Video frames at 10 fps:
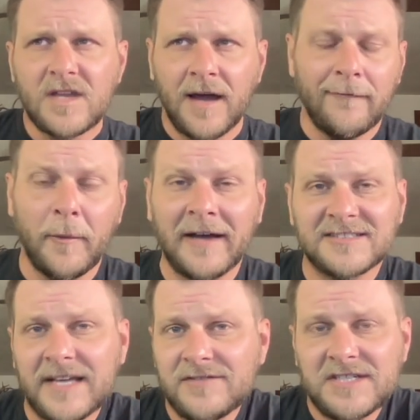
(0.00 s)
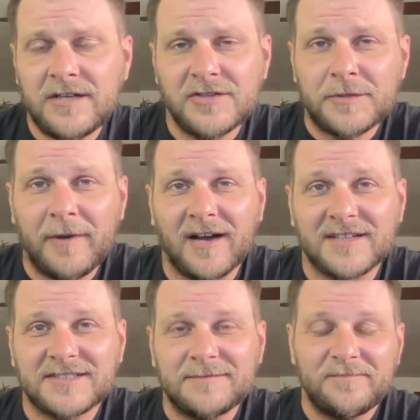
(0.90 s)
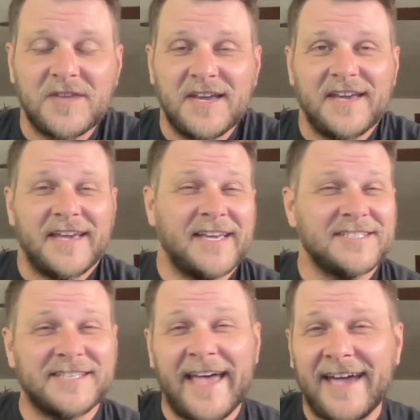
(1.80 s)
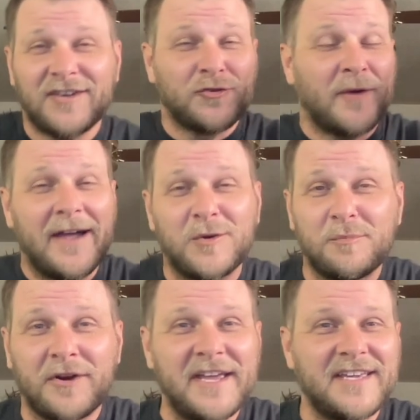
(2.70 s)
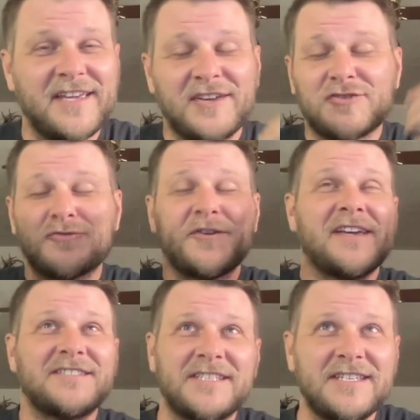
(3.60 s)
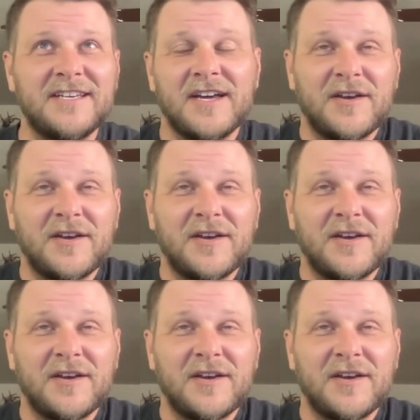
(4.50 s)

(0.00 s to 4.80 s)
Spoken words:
of about $1,700. Is that groundbreaking, crazy,